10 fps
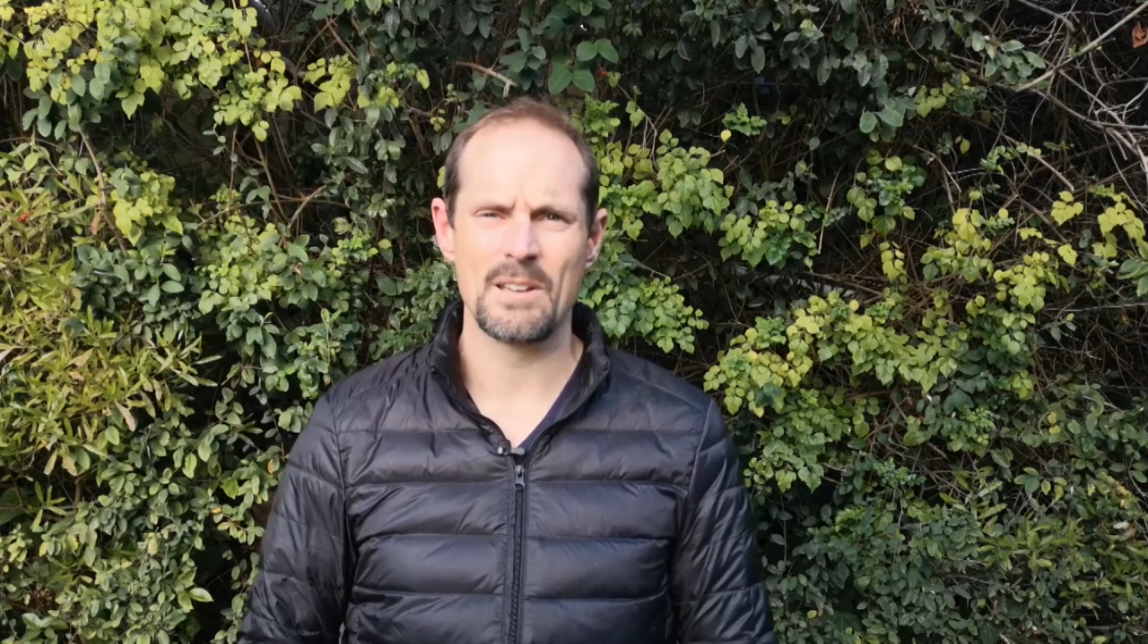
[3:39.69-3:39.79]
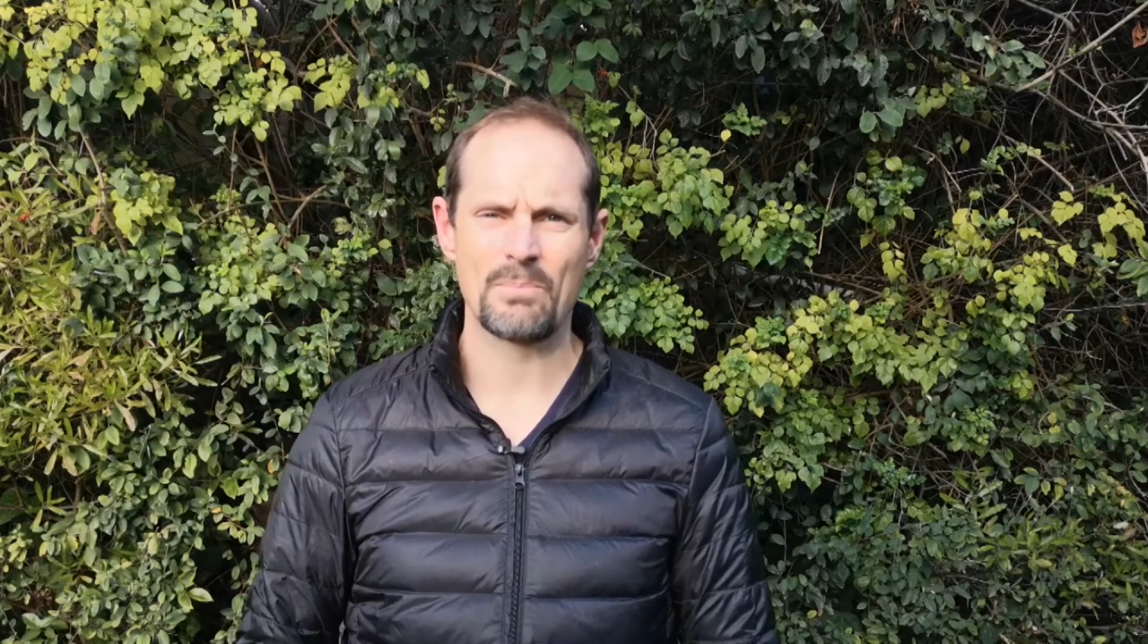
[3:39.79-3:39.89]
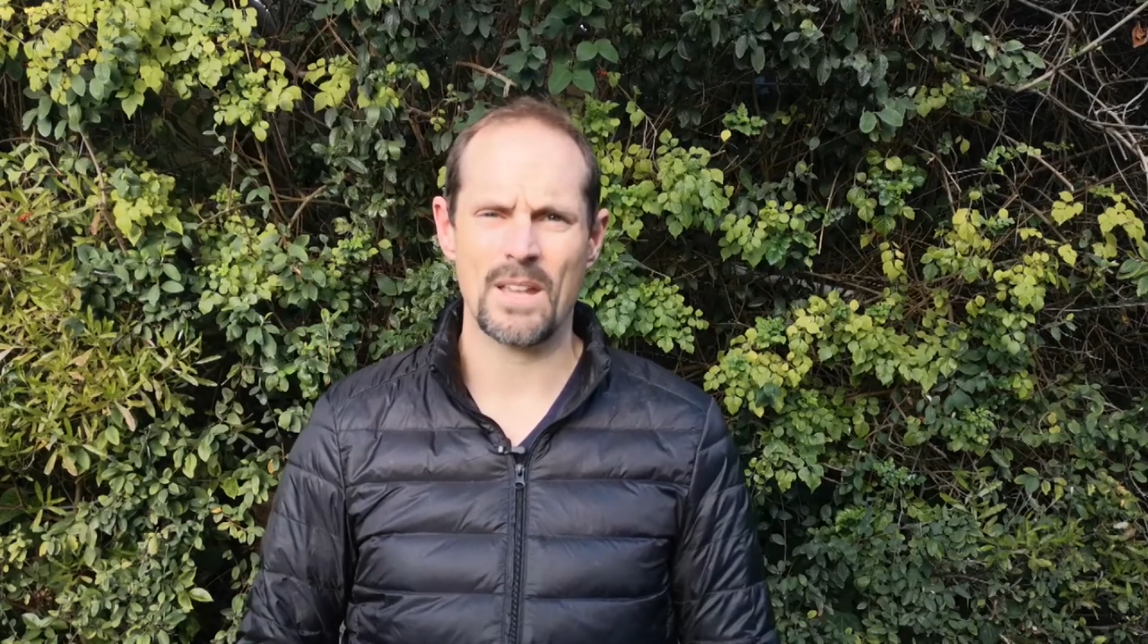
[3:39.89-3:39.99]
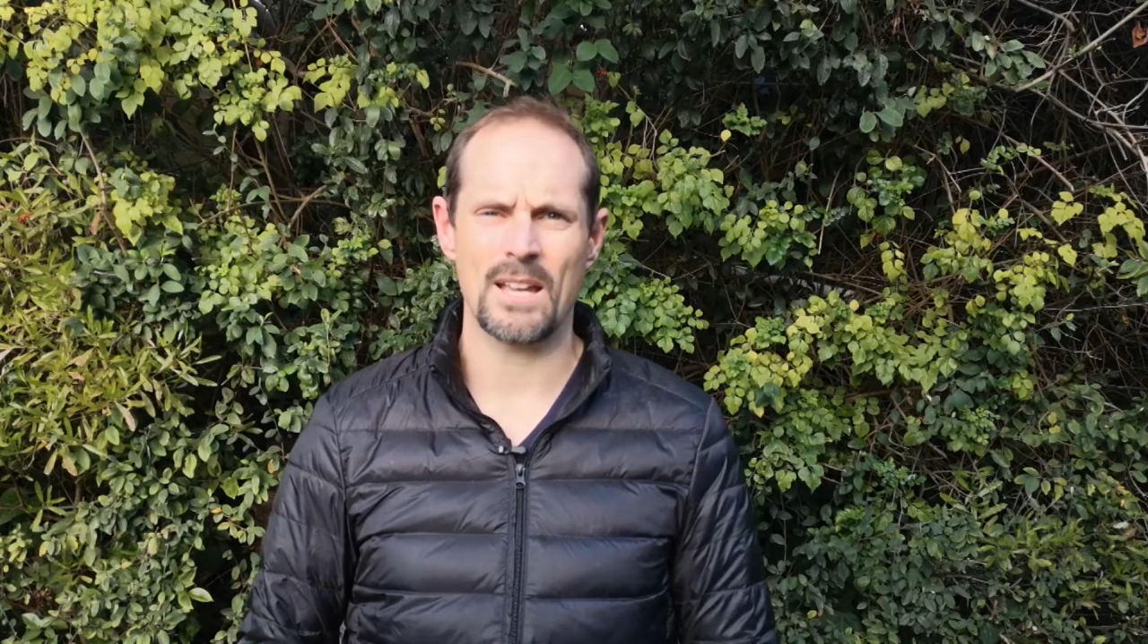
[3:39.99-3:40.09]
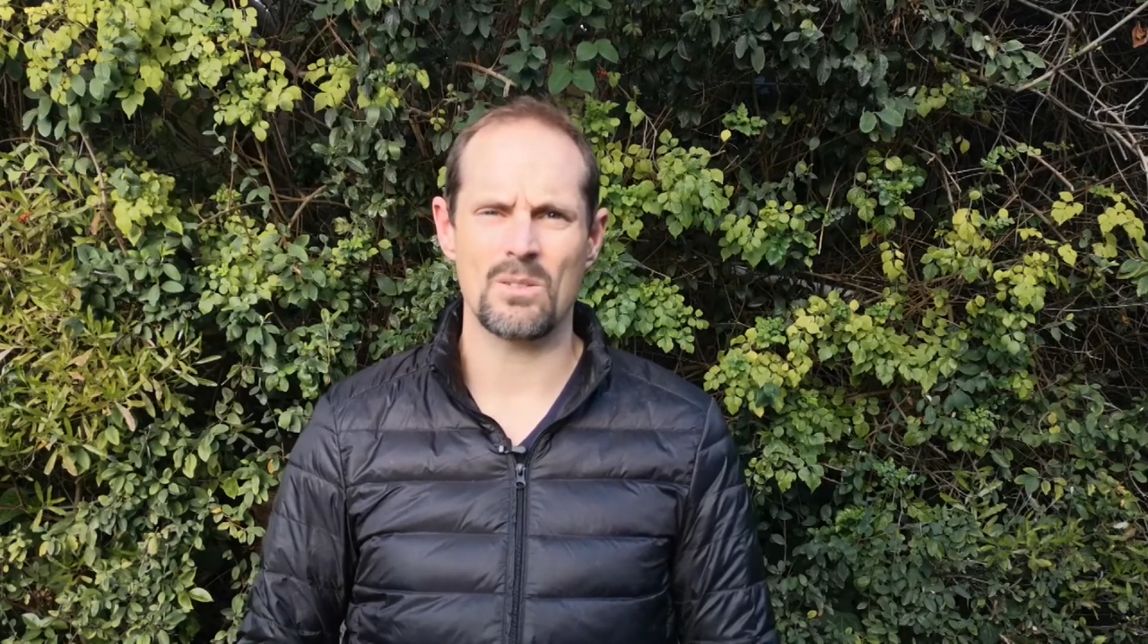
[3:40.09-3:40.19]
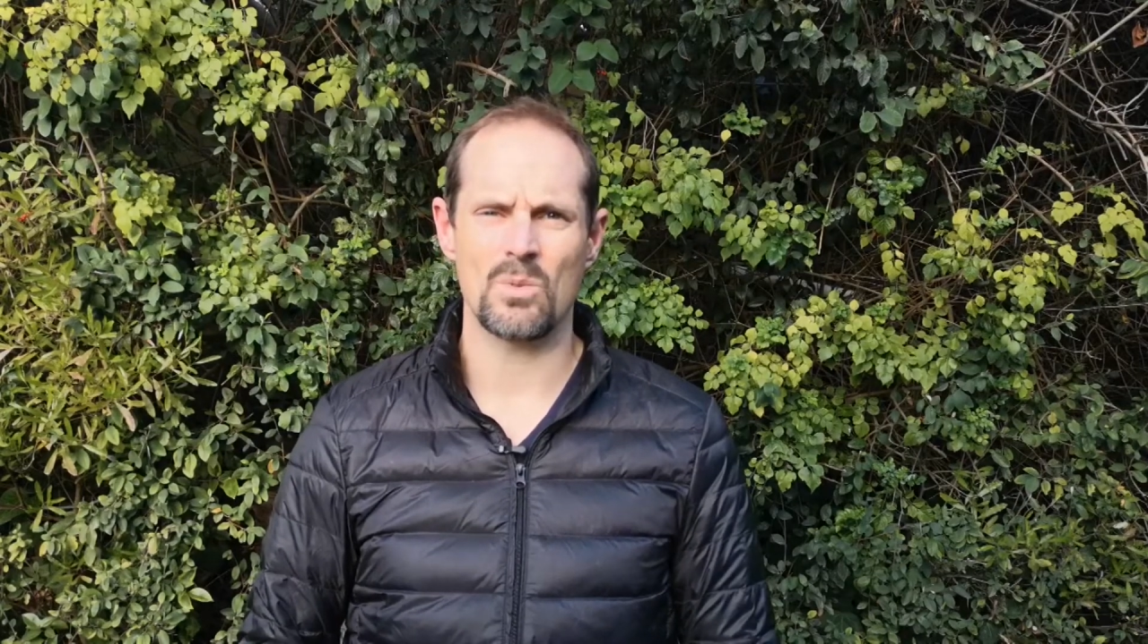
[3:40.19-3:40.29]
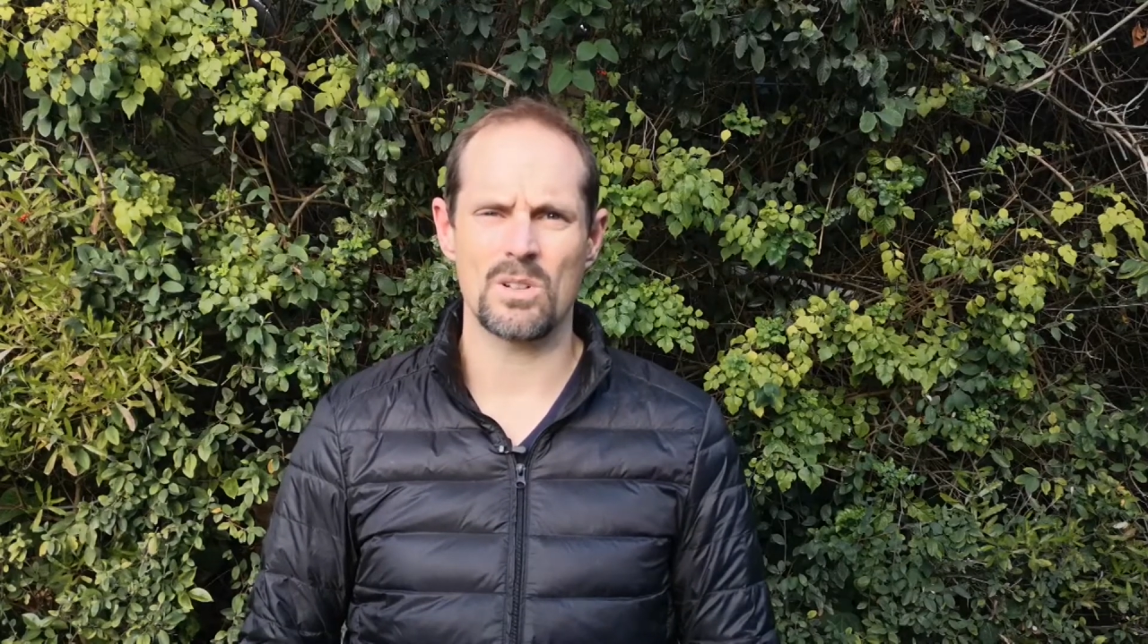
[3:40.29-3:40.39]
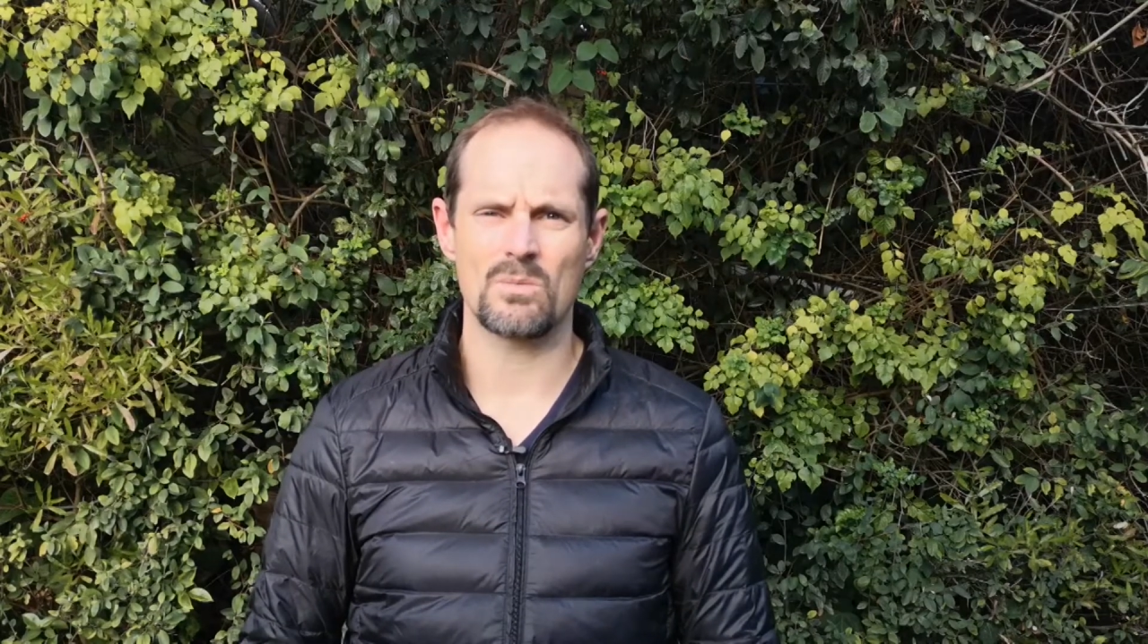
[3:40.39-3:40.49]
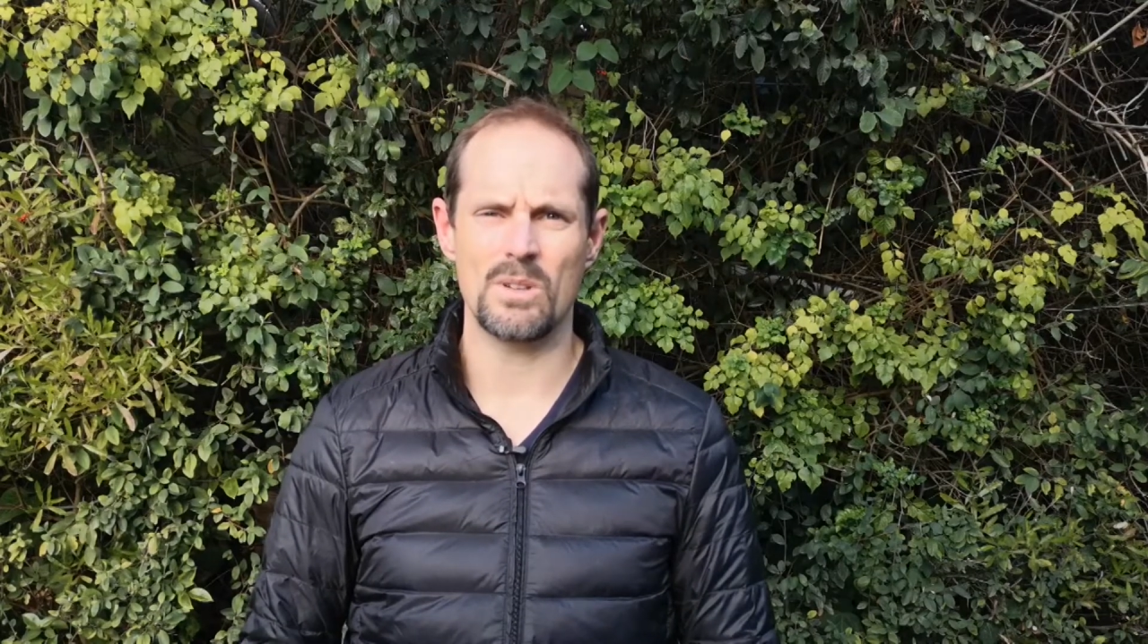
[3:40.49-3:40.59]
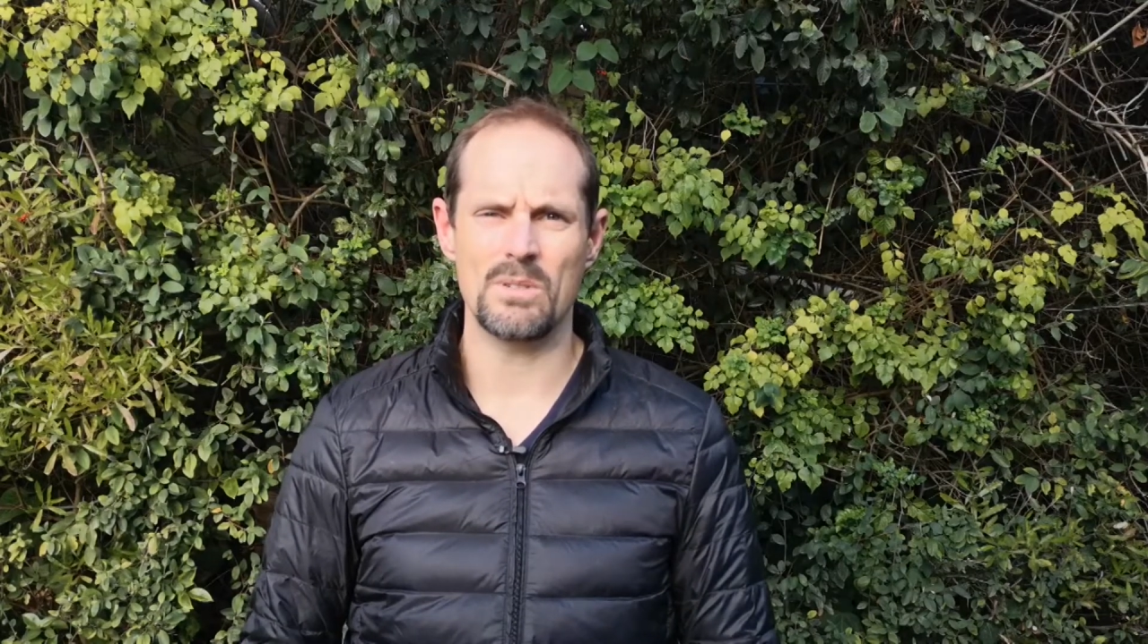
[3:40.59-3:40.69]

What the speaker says: and what we